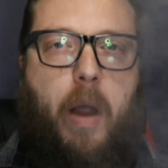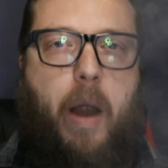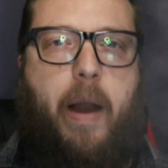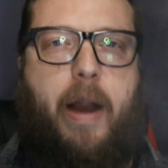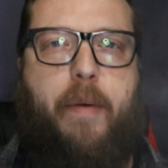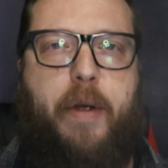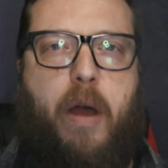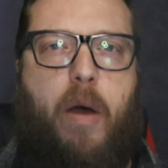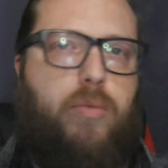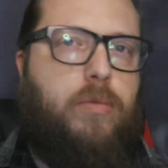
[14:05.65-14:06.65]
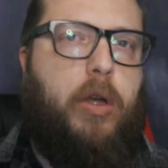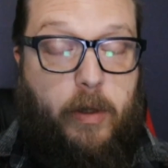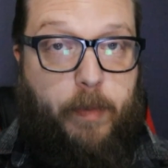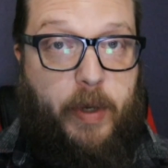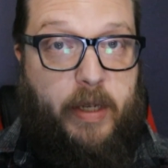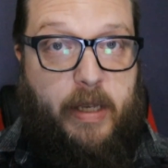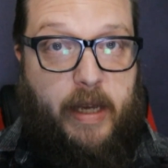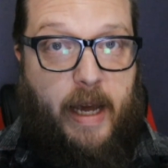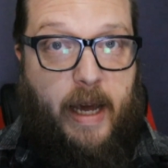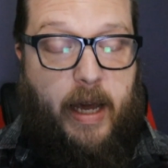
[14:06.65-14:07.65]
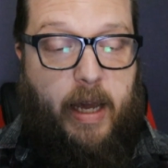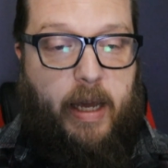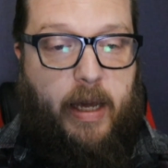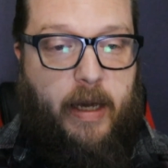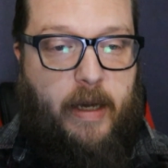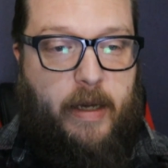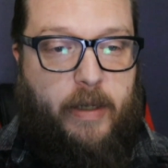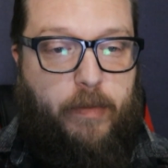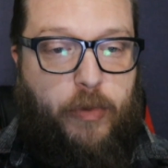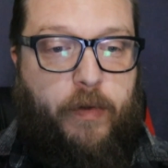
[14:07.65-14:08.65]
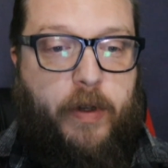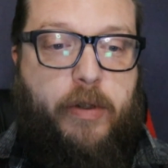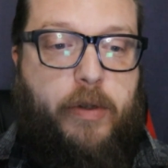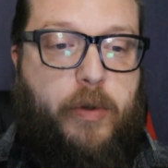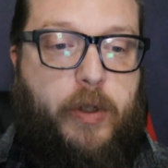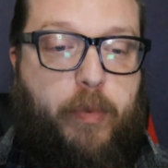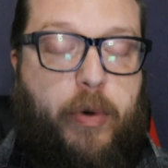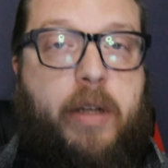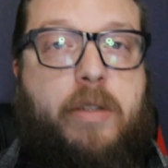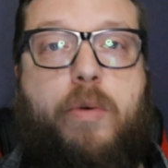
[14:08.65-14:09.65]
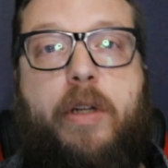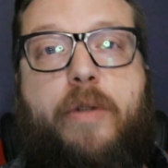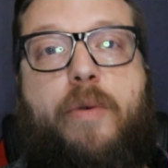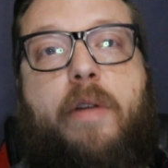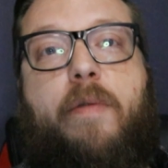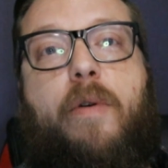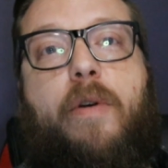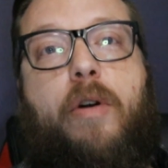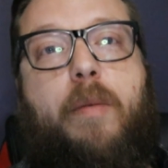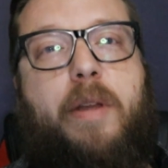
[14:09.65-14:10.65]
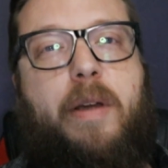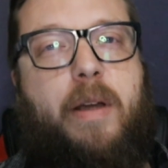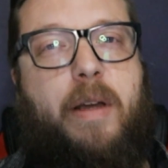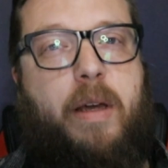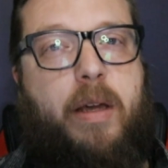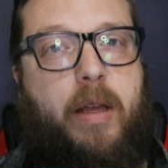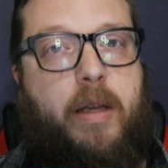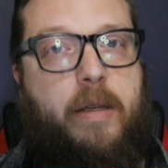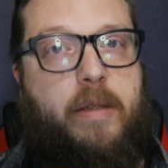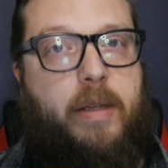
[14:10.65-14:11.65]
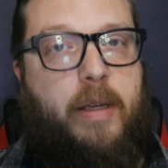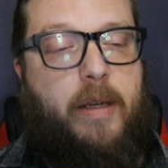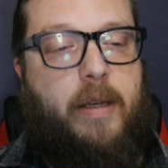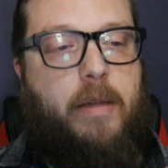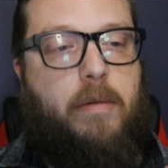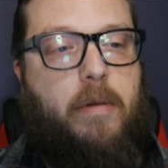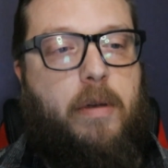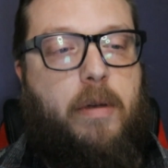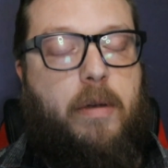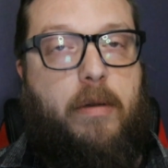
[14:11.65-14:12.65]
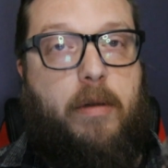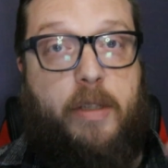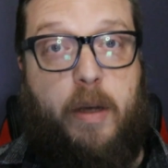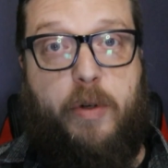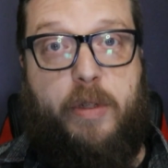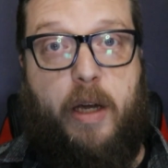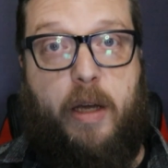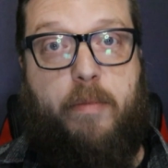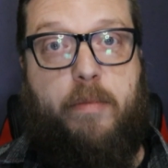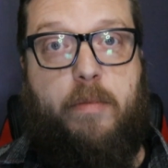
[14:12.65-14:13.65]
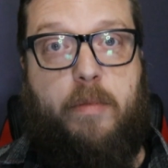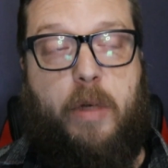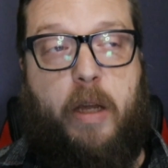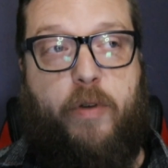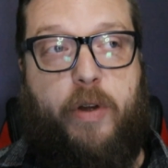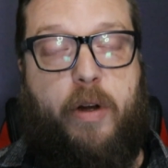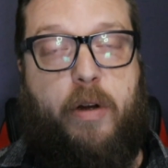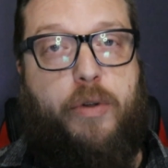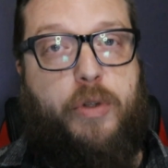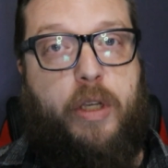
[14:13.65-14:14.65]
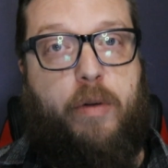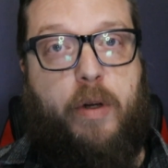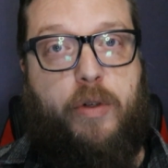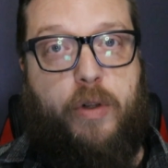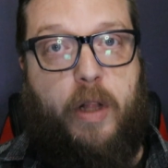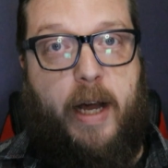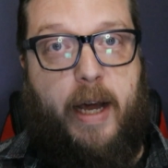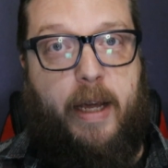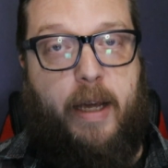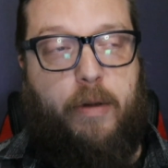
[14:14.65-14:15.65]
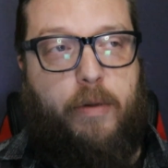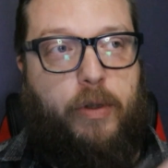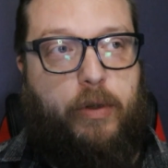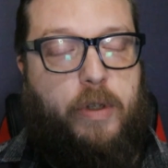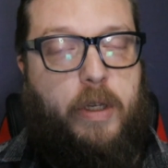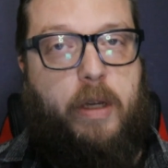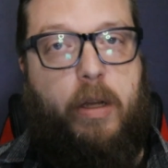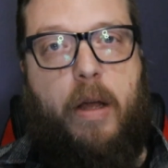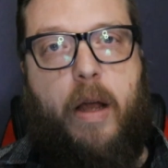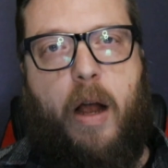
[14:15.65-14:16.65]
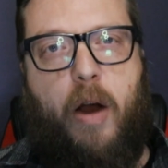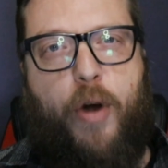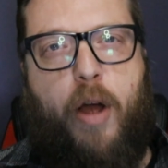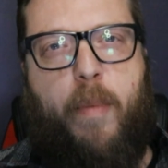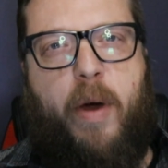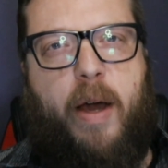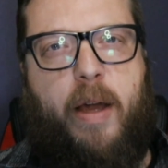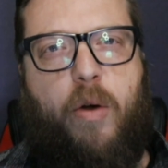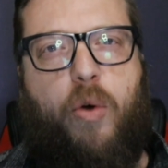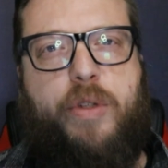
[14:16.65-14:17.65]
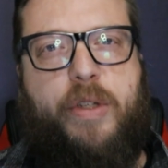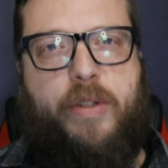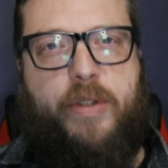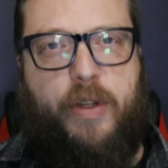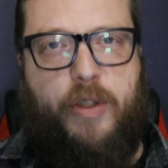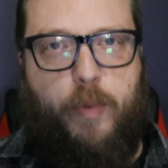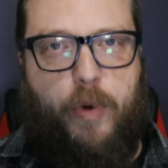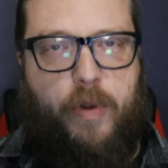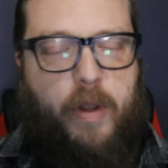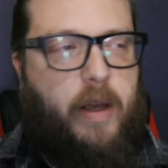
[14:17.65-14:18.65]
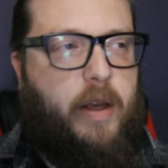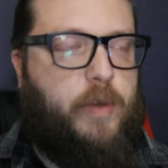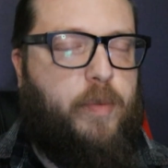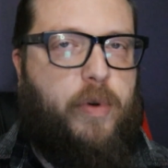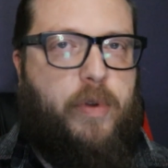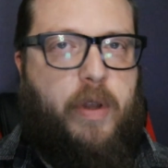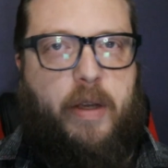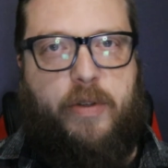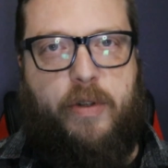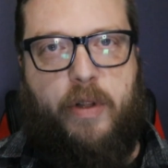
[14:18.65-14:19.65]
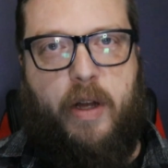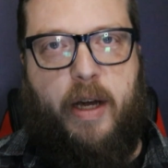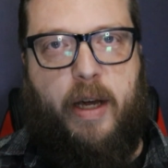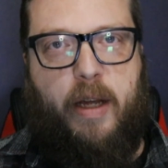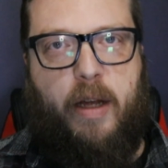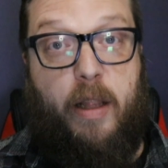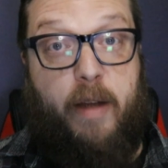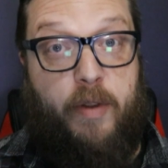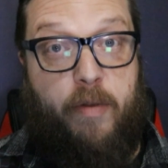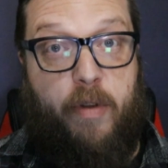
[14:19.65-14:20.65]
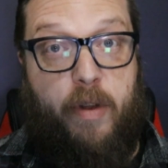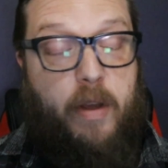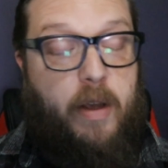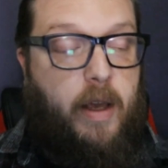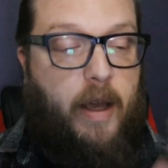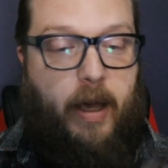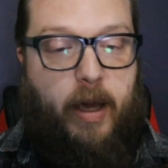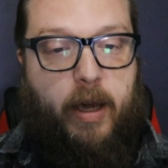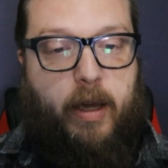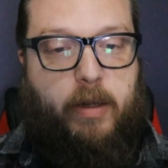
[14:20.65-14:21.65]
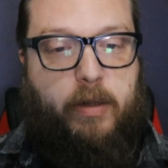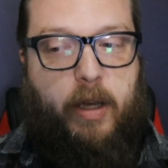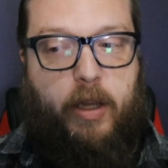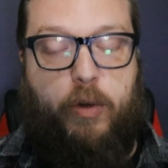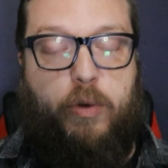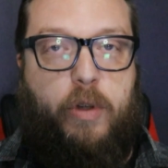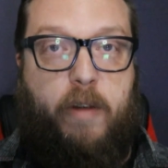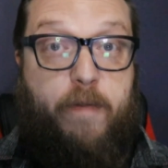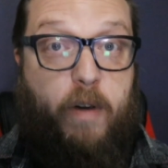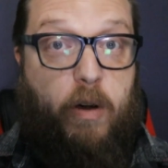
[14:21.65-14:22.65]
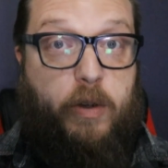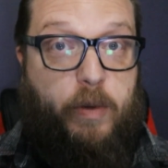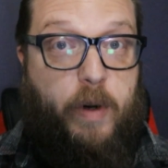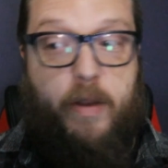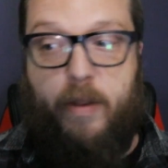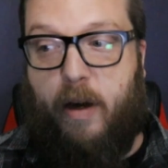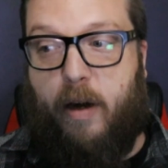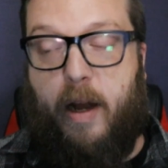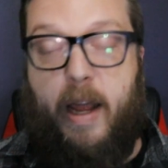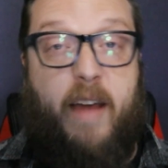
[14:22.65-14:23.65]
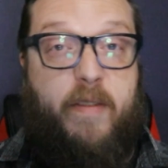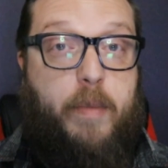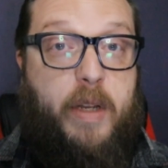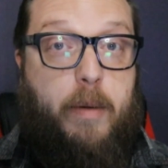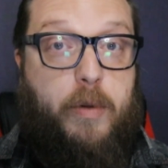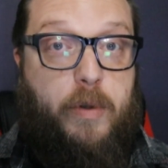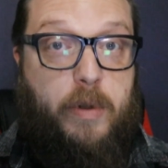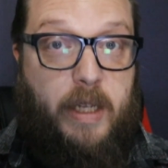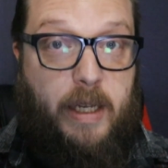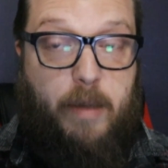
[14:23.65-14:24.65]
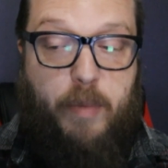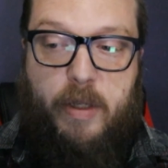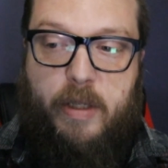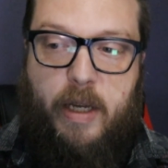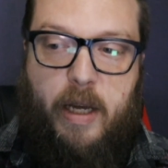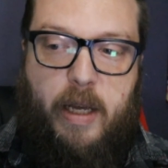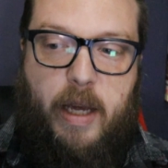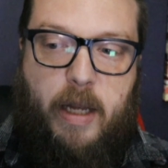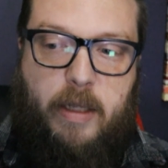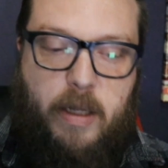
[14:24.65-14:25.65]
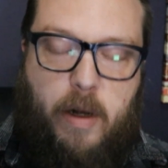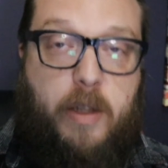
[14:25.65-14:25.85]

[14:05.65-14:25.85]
All right, here we go. So PCA is moving to spring 2024. Normally it is in the summertime every year, usually around July. I know it's usually around my oldest son's birthday. His birthday is July 11th. And it usually falls around there. I haven't been able to attend a PCA yet.